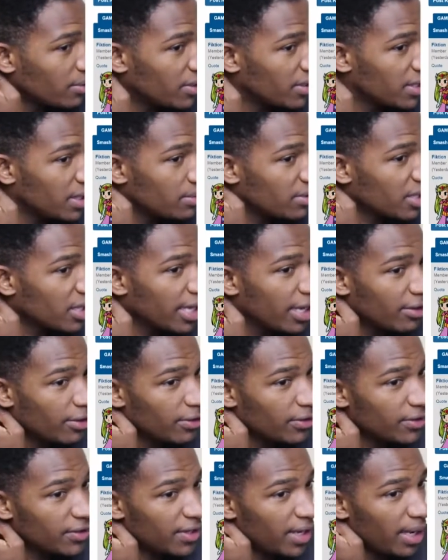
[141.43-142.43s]
But it seems clear
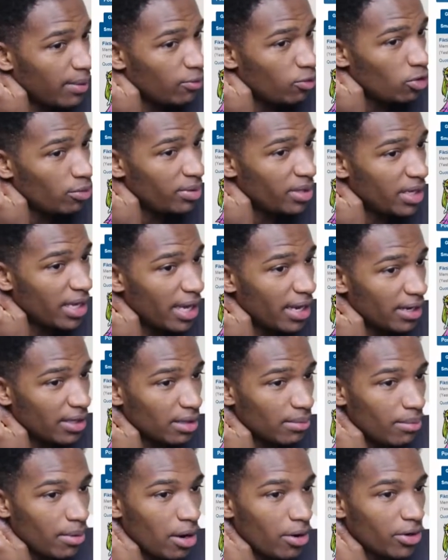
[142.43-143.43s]
that this game will be getting
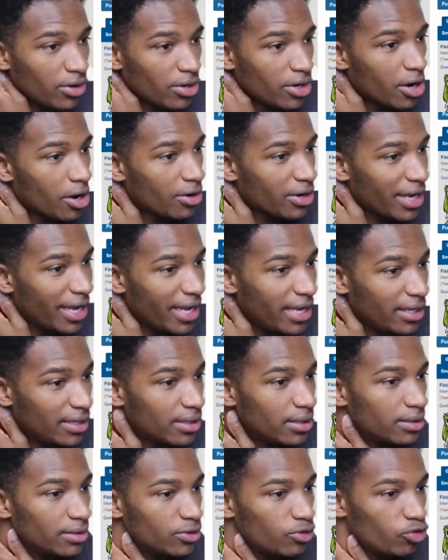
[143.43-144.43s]
the Mario Kart 8
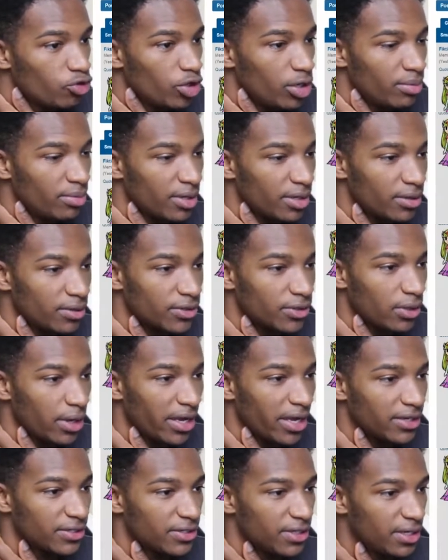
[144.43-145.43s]
treatment, so
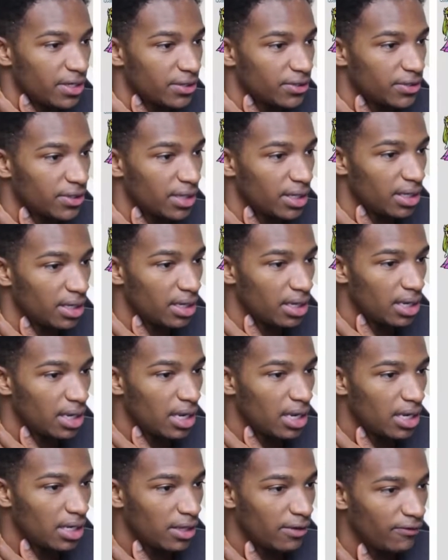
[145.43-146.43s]
I guess DLC
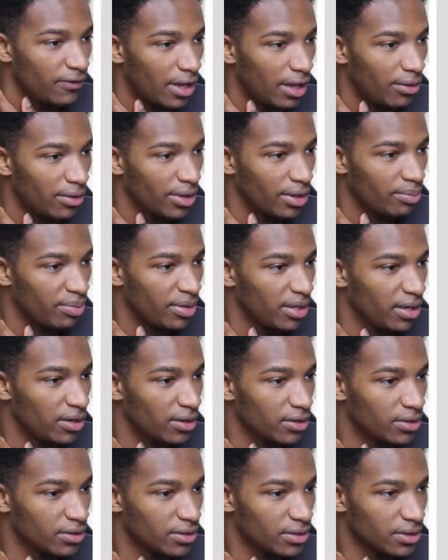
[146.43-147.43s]
following
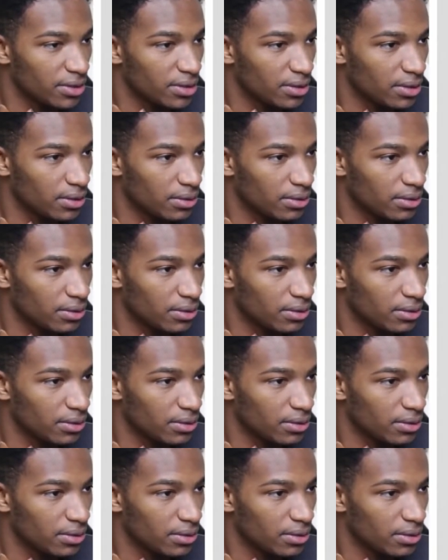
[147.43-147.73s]
appears.